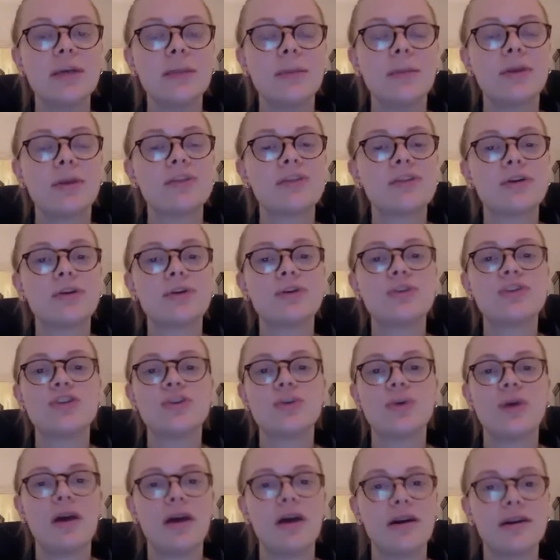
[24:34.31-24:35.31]
But as long as
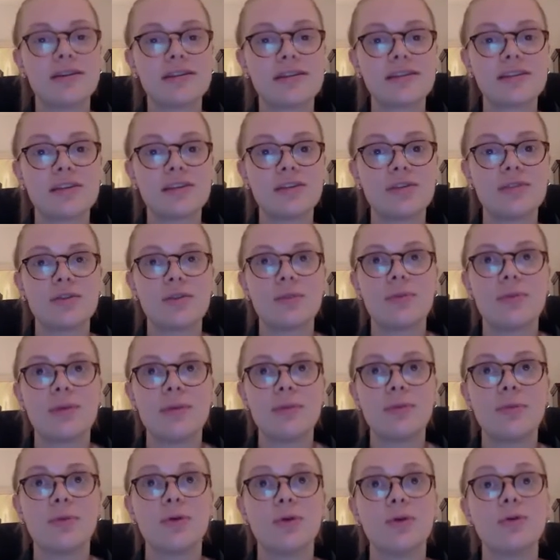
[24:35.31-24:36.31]
you ask the
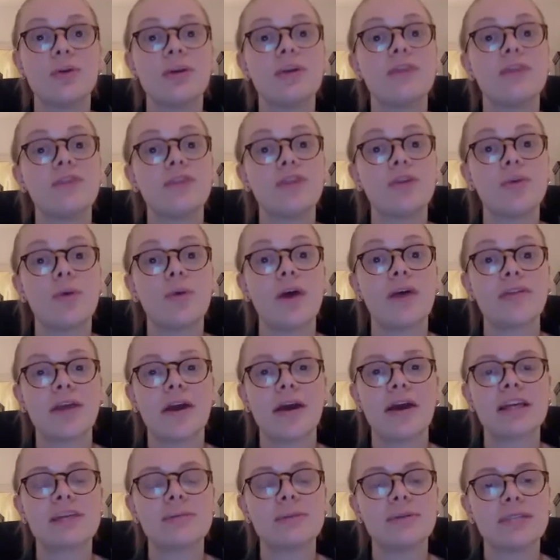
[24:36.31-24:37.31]
people who give you the work
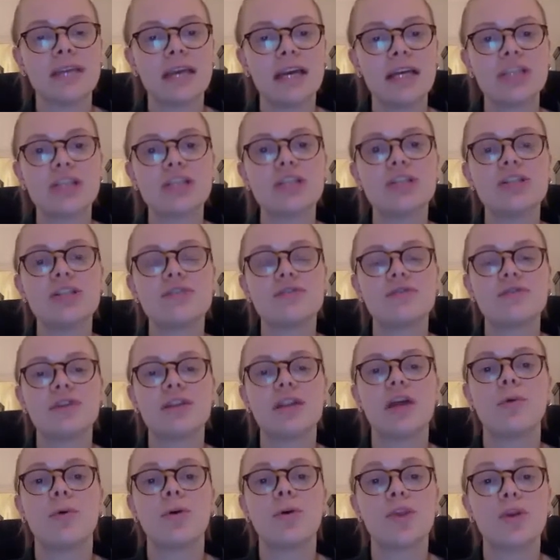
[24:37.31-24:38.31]
their expectations when
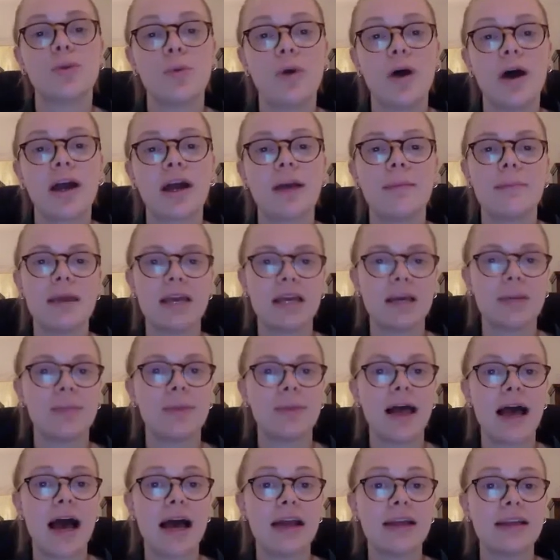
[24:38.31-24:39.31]
they want the work and make a
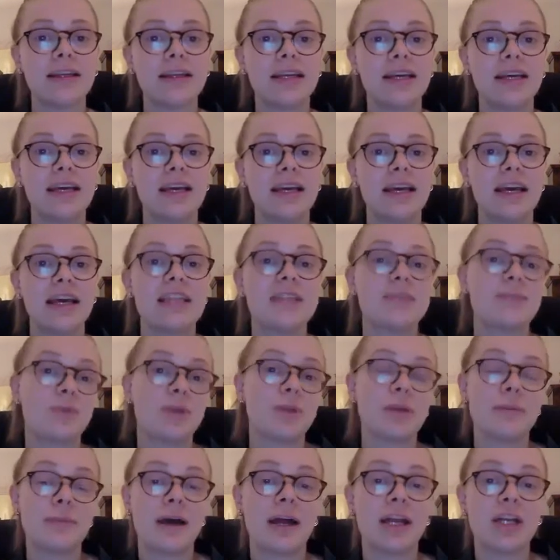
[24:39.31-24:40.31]
plan, it's
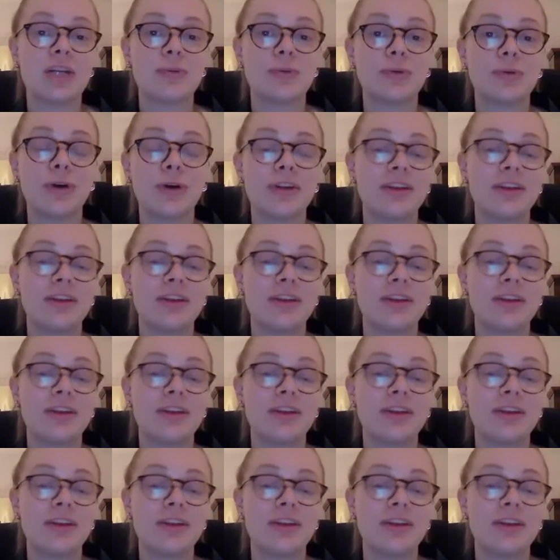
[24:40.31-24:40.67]
pretty manageable.